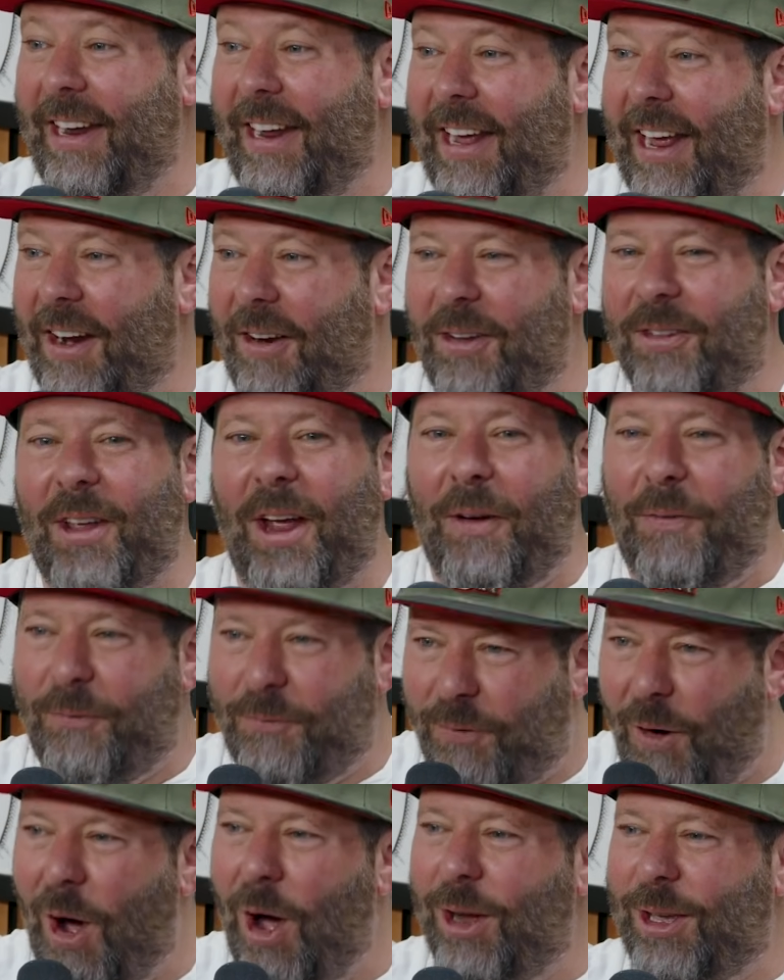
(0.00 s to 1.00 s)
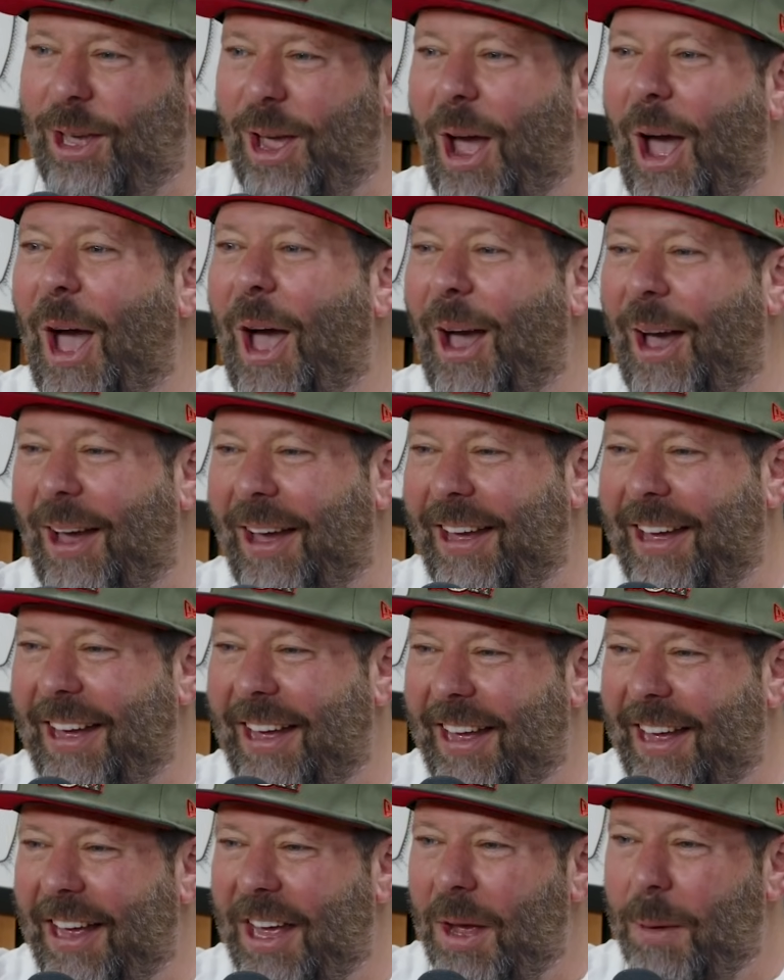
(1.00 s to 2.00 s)
And I was like, fuck yeah.
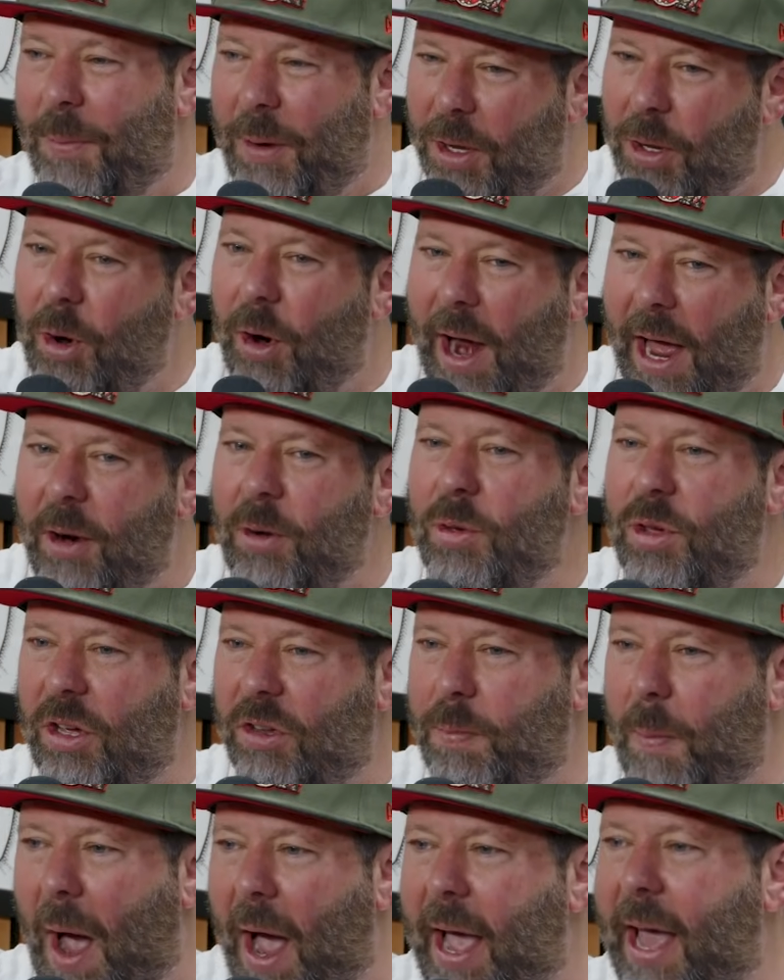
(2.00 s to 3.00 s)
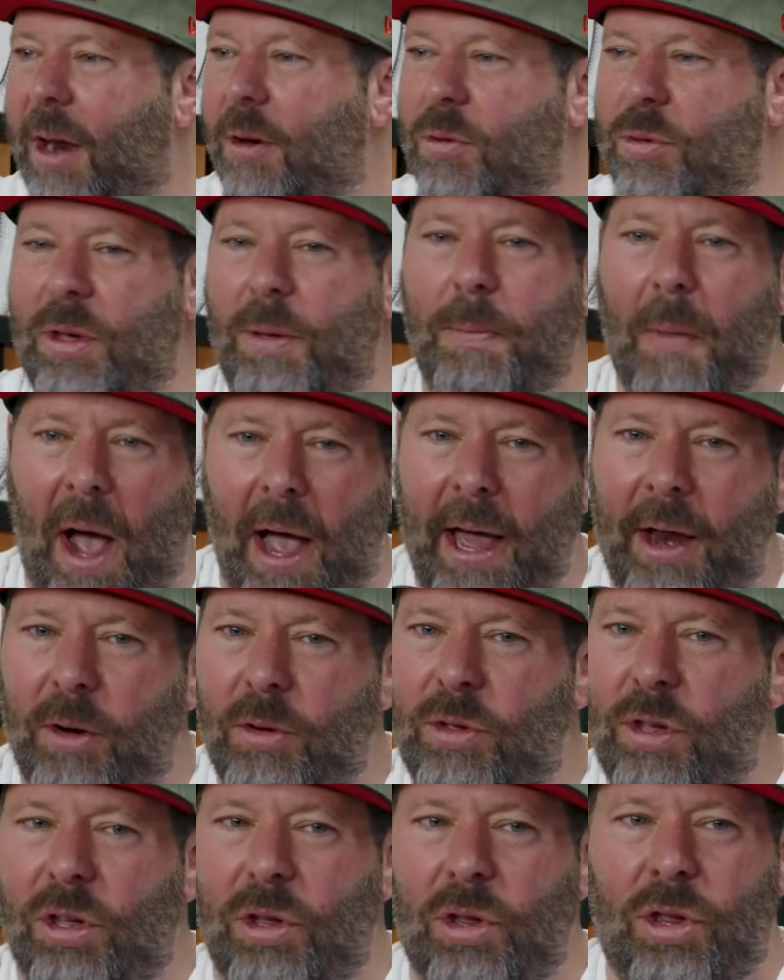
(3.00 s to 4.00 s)
Oh, yeah. But your energy is my energy. My
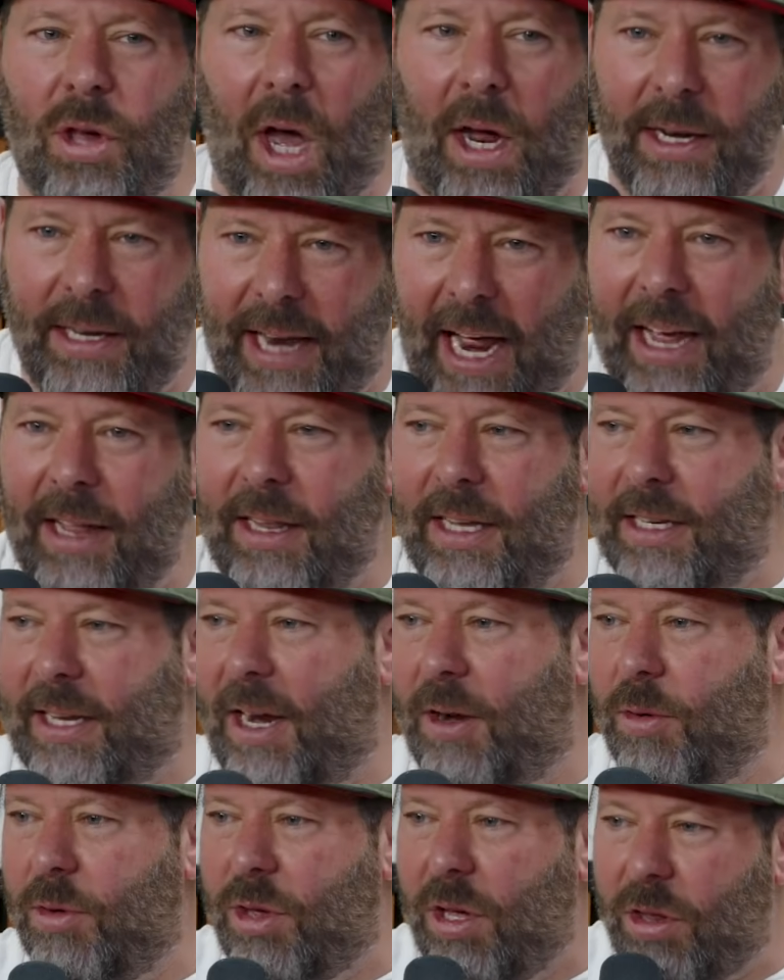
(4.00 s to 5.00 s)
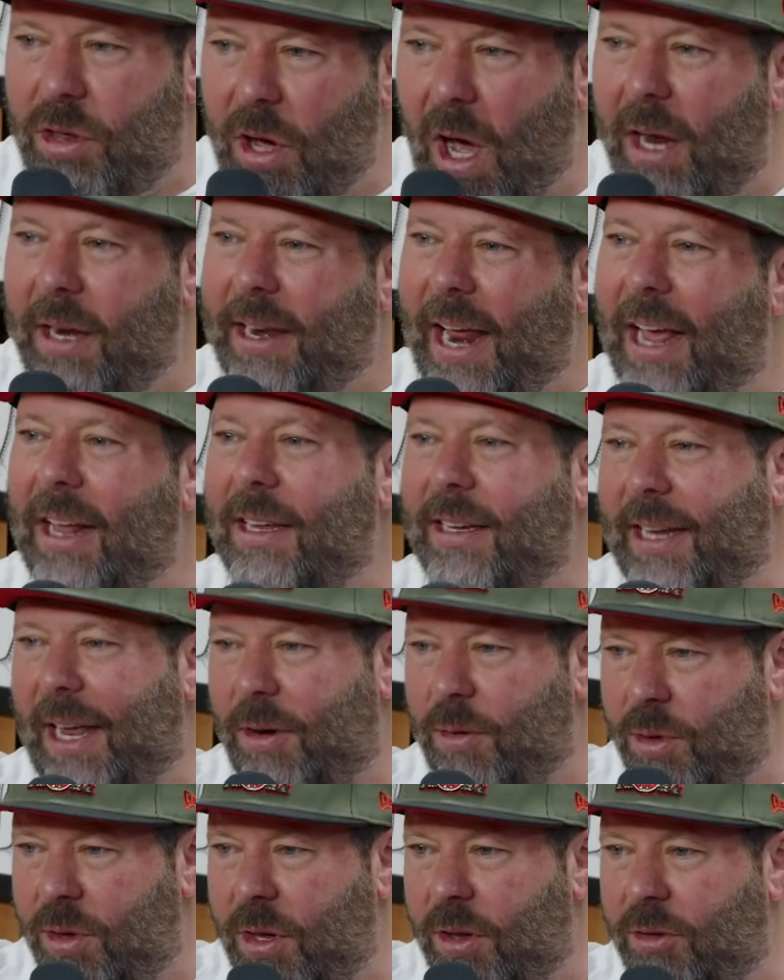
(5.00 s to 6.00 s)
energy is John Daly's energy. John Daly's
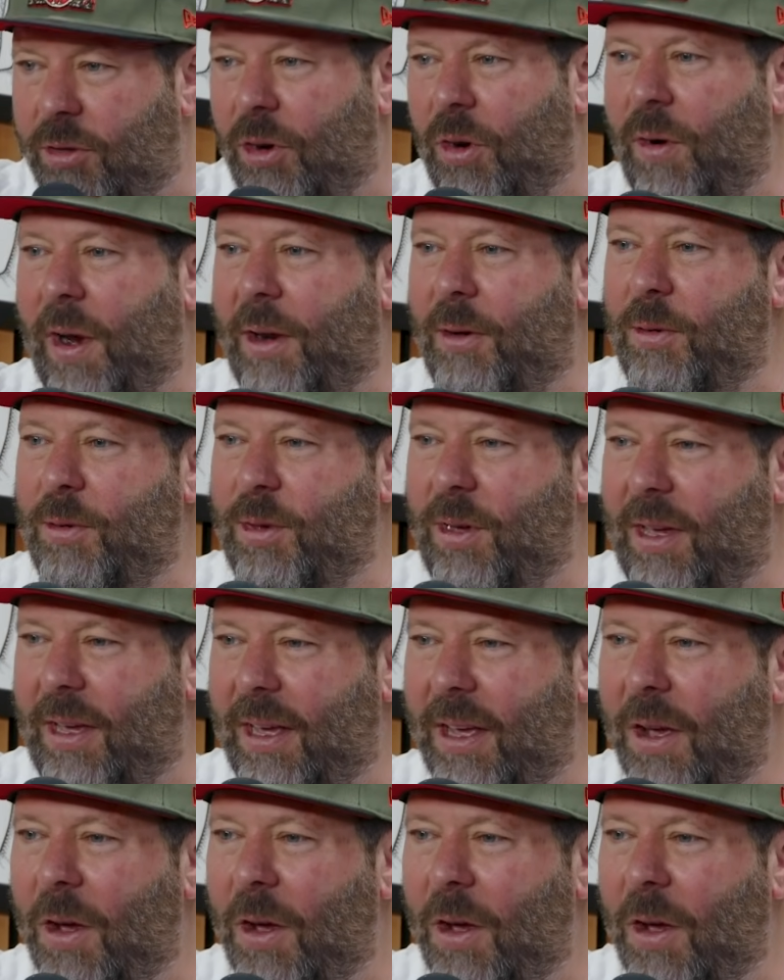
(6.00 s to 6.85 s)
energy is your energy.